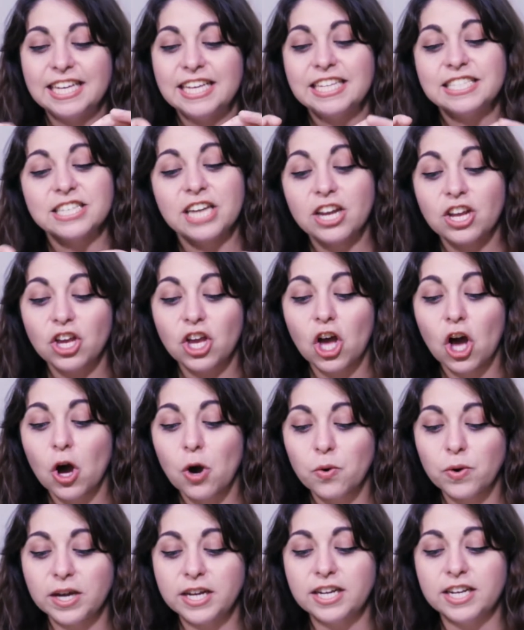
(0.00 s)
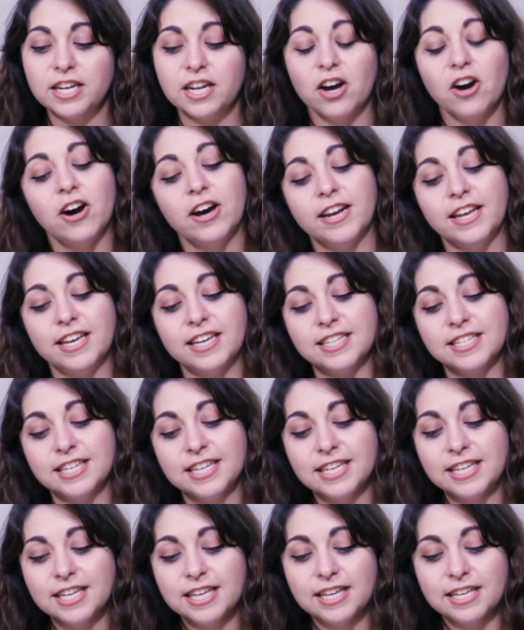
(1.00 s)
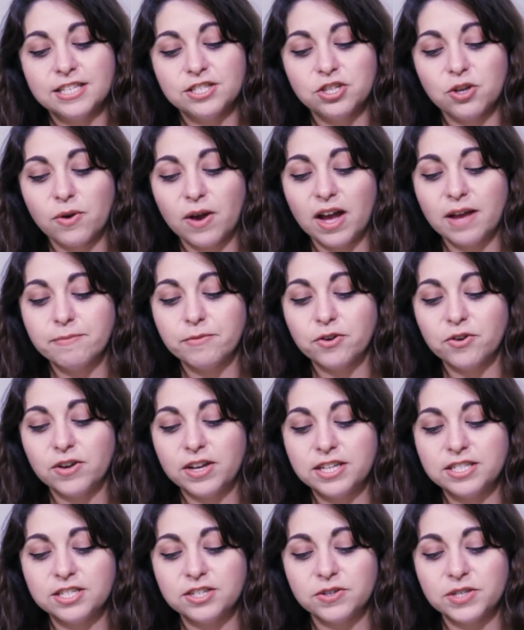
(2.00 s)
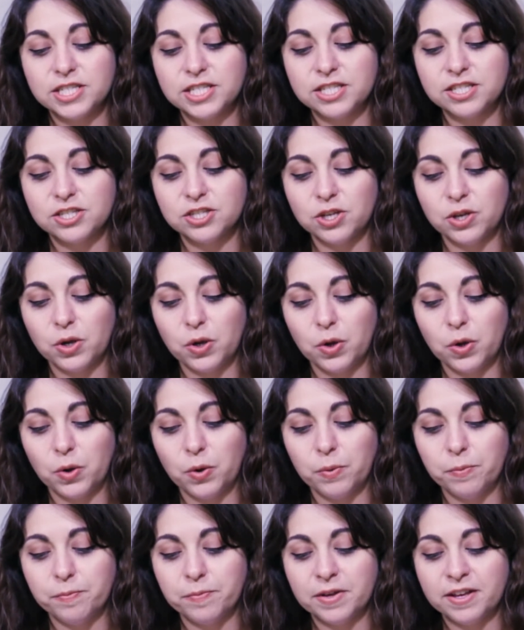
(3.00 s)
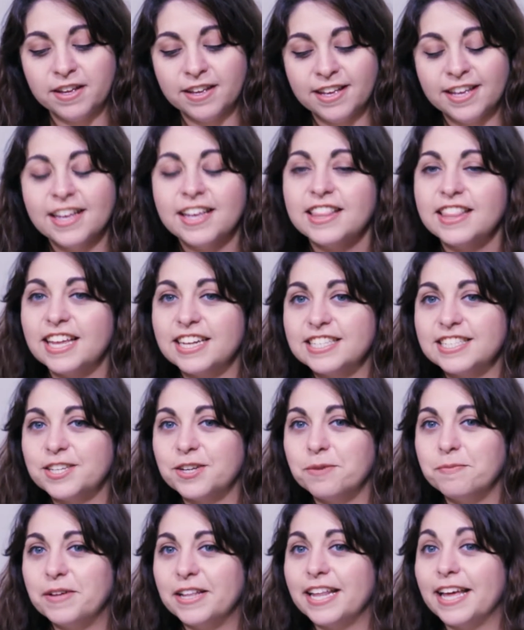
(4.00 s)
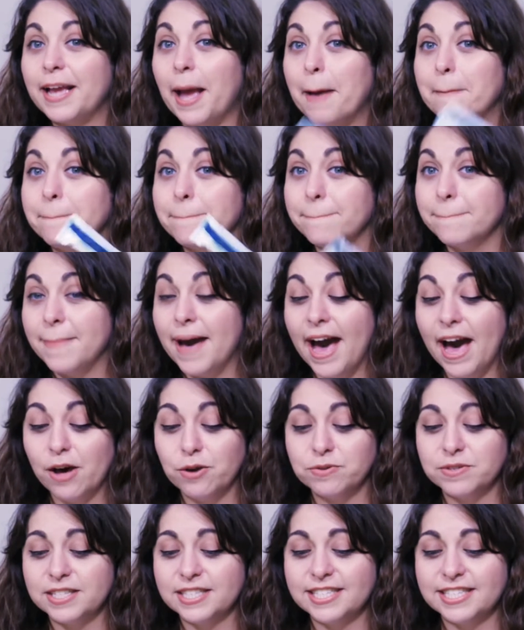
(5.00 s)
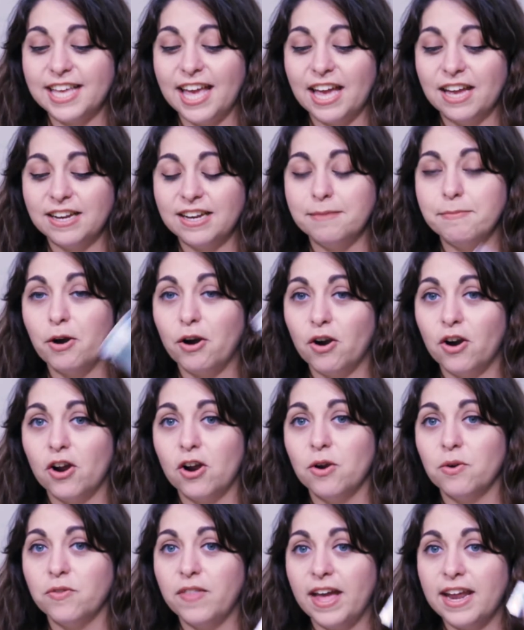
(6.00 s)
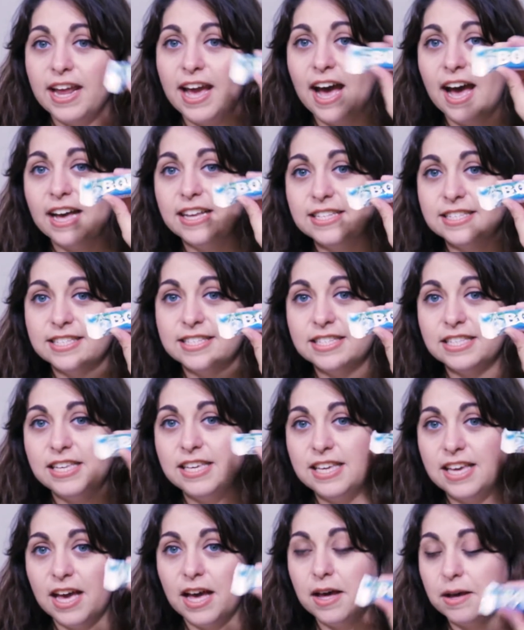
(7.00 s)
It's got a coconut on it, so I'm going to assume that it's going to be like a Mounds candy bar that has the